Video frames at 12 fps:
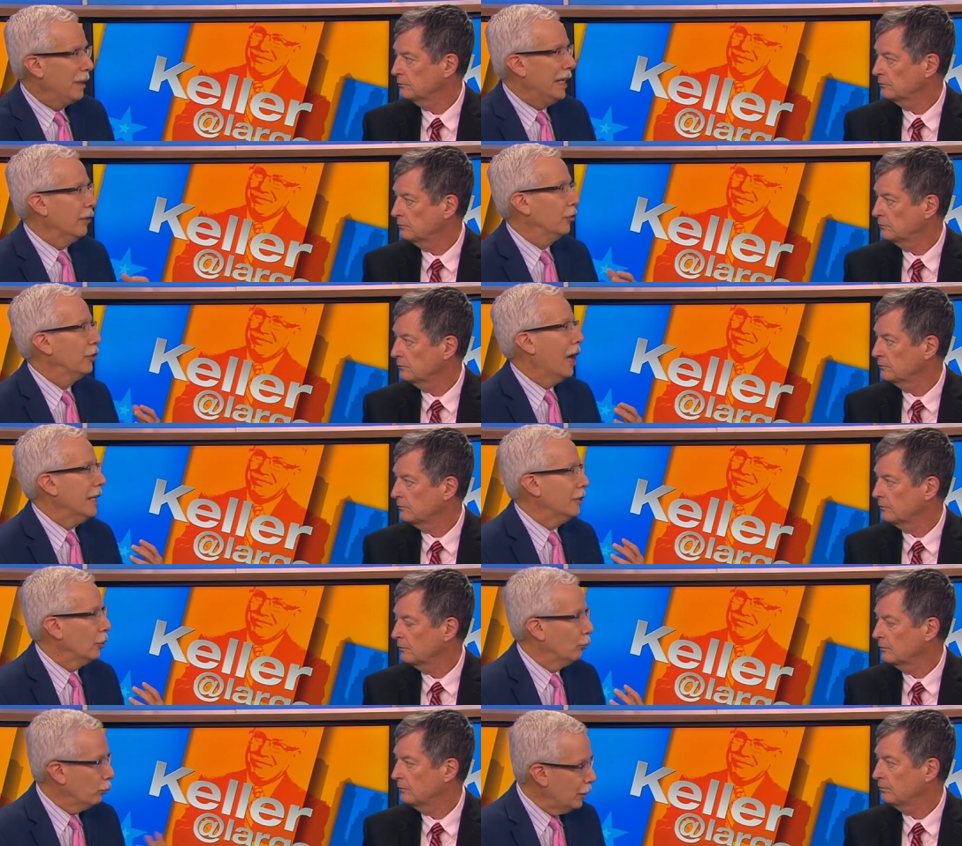Speaker 1: are being
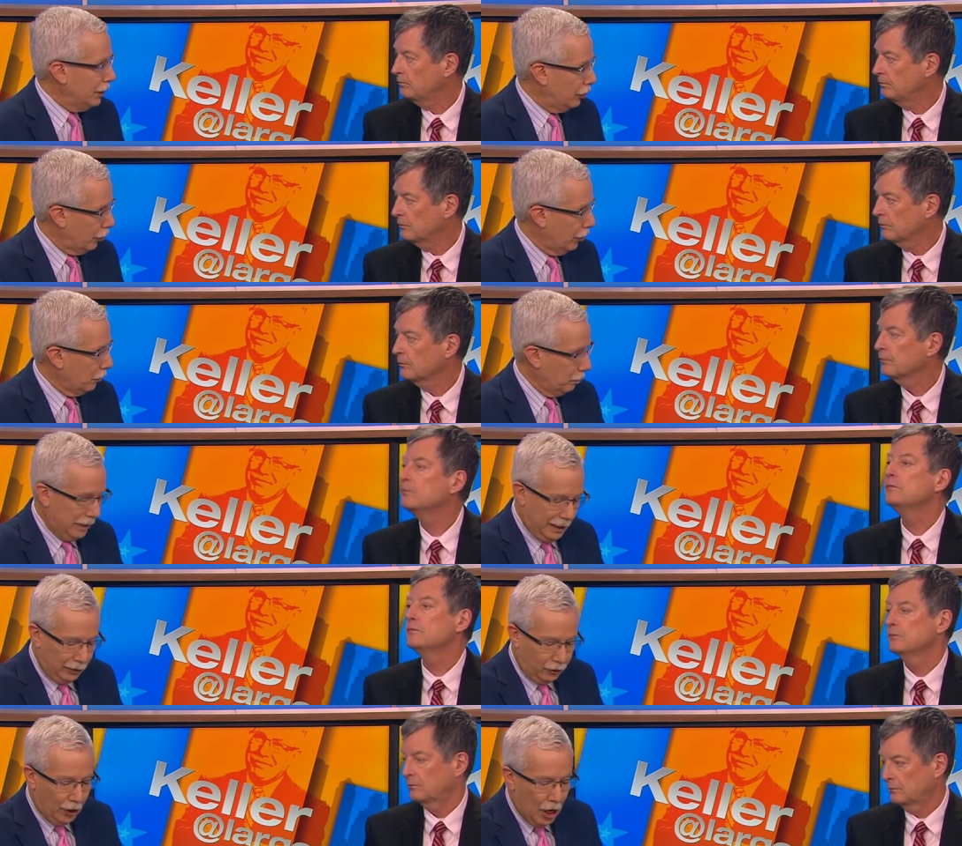assigned to regional
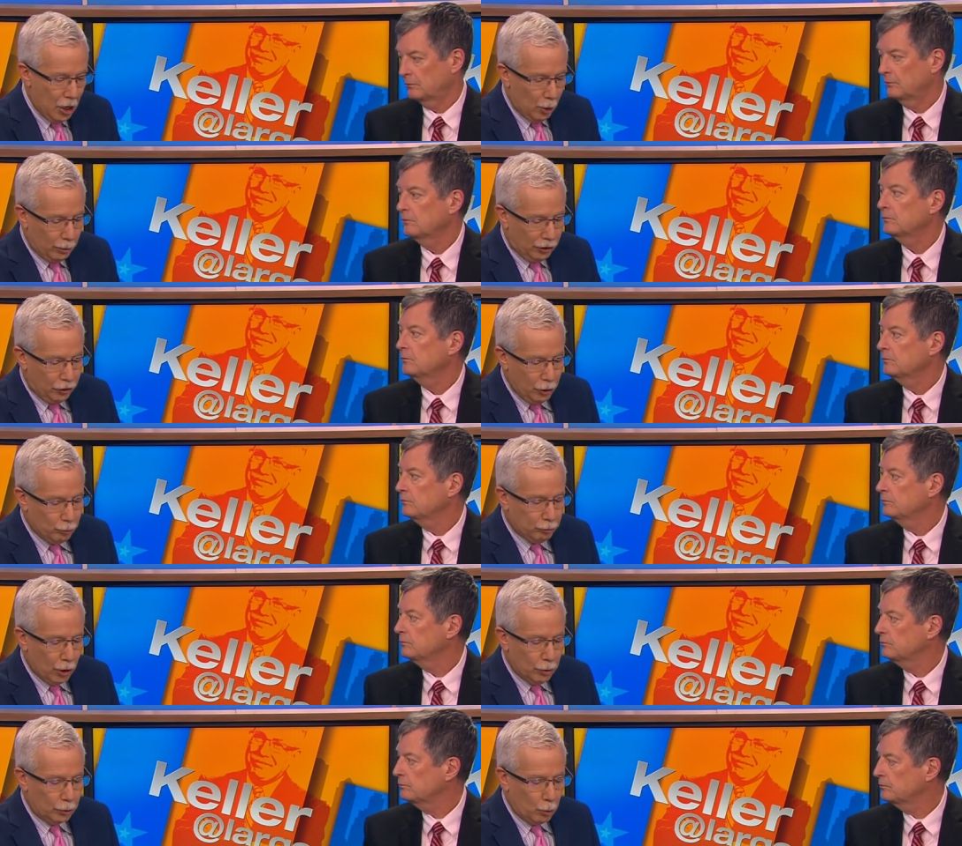beats, which you
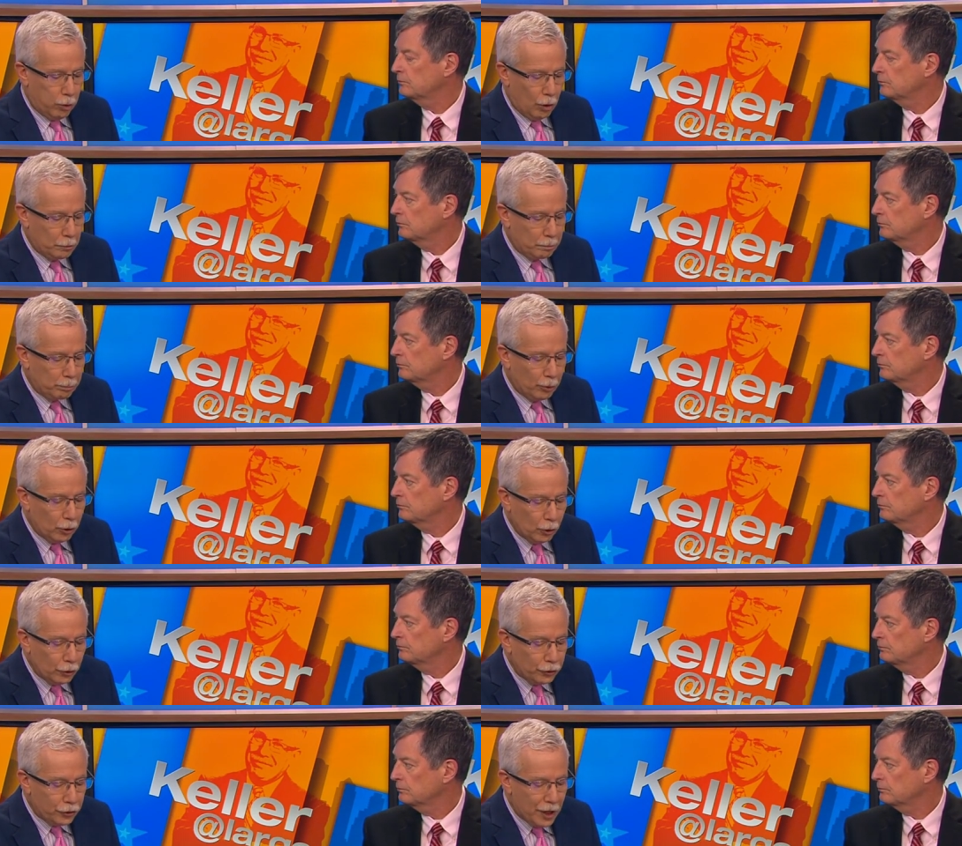wrote, quote,
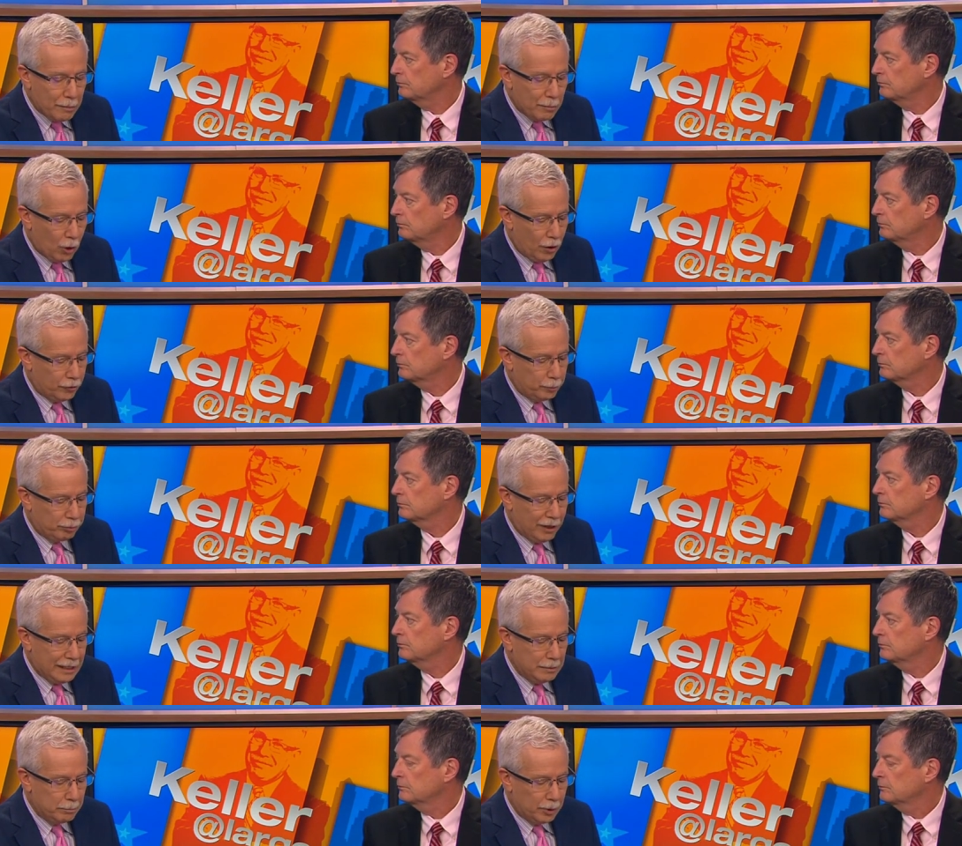pulls them off
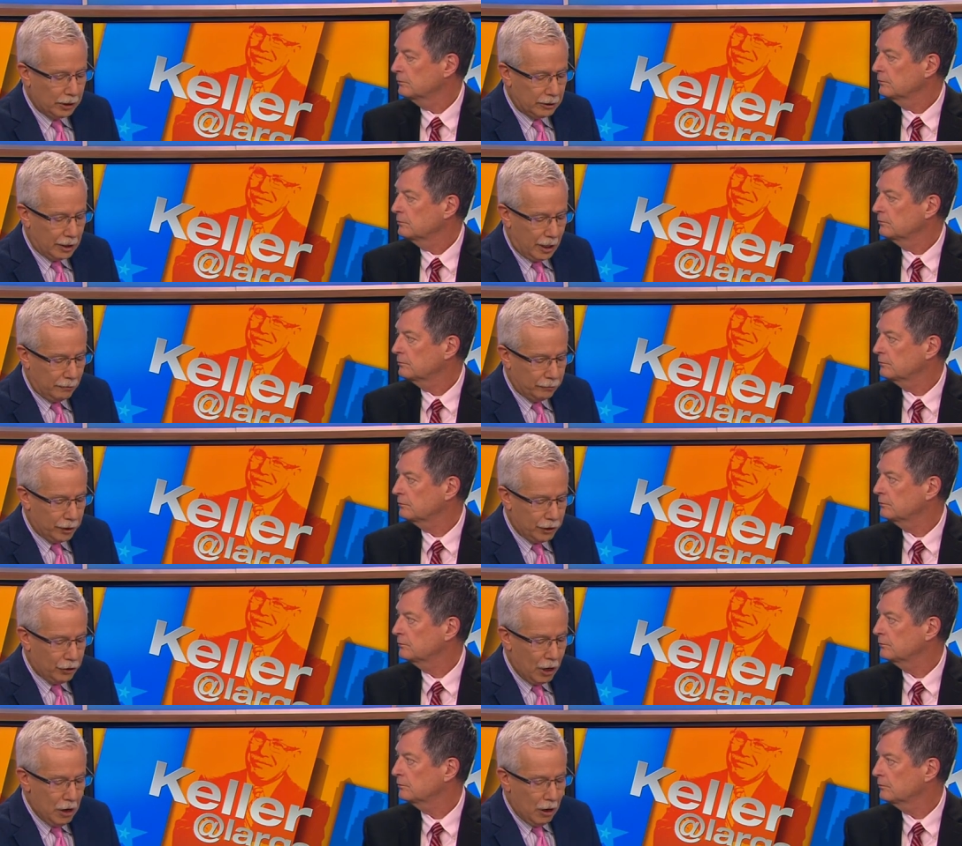bread and butter
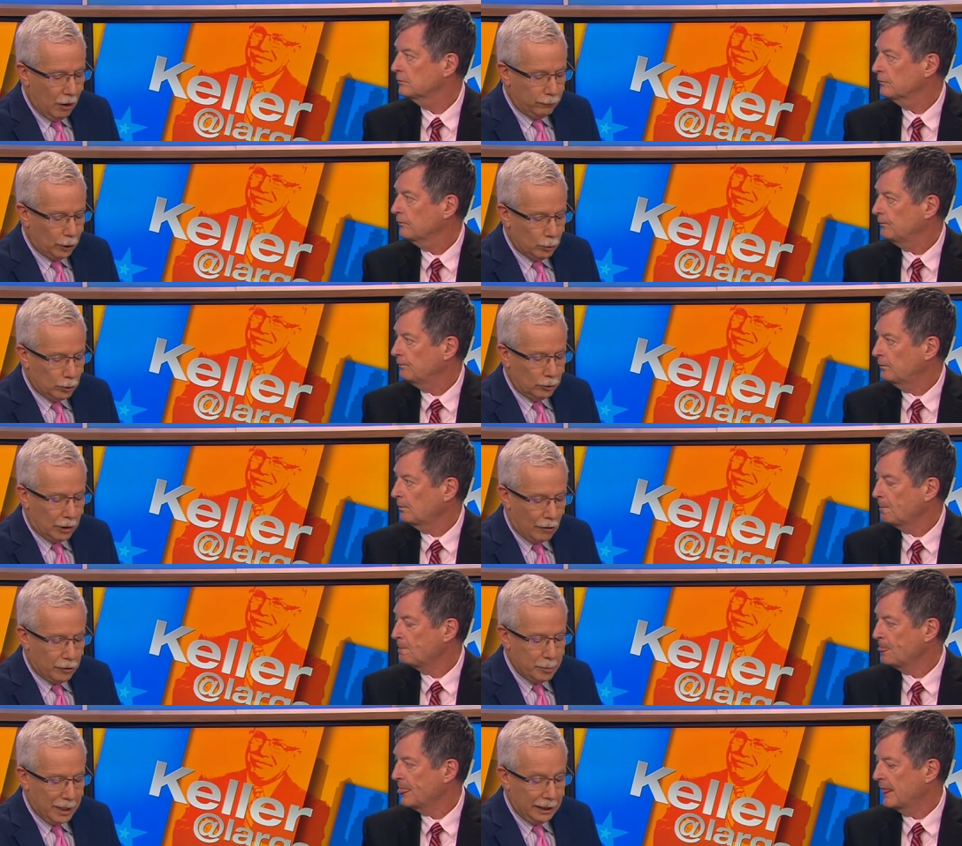coverage of local
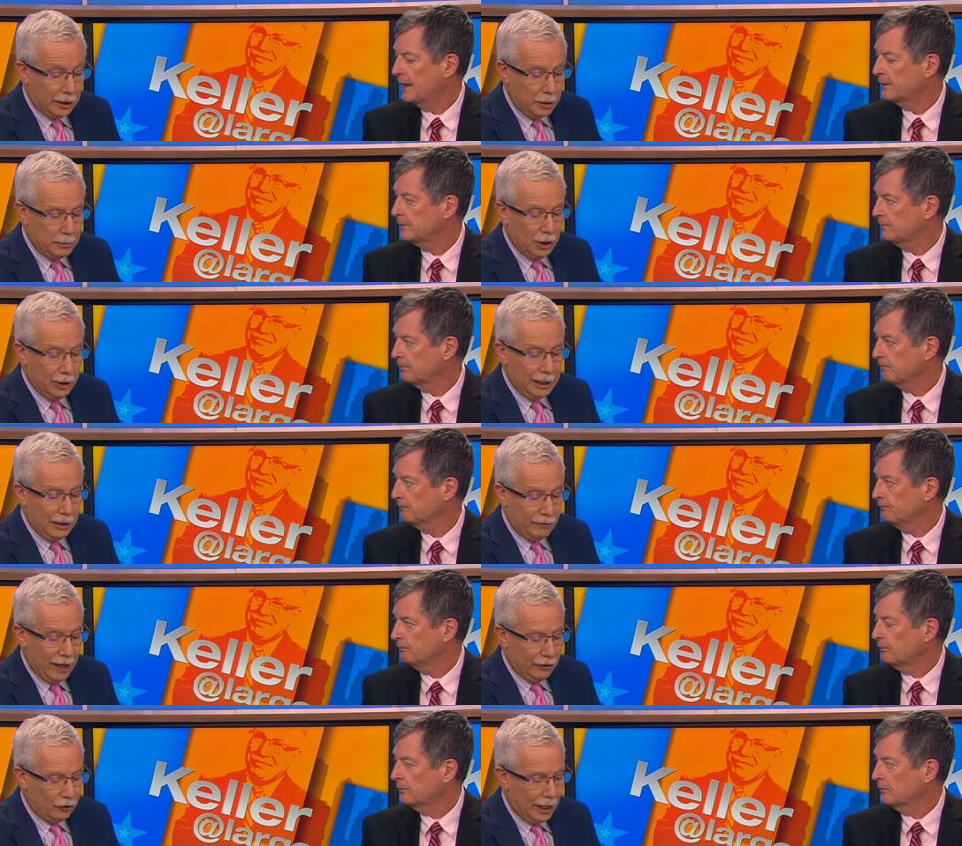government and community
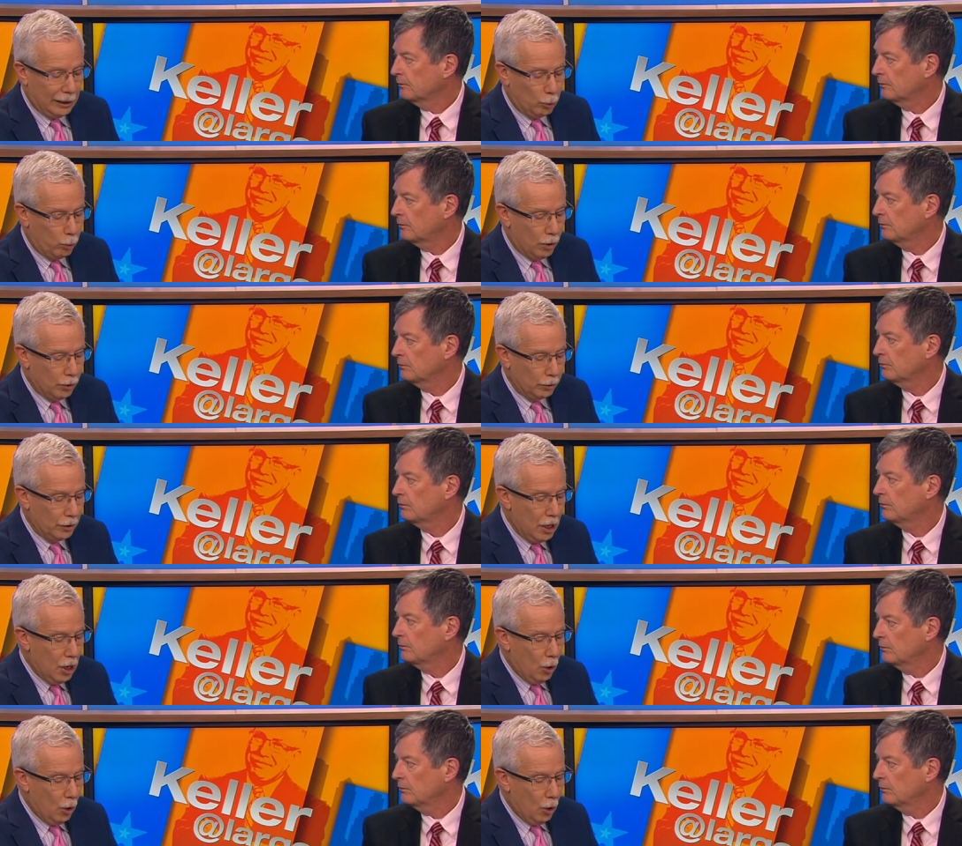events, end quote.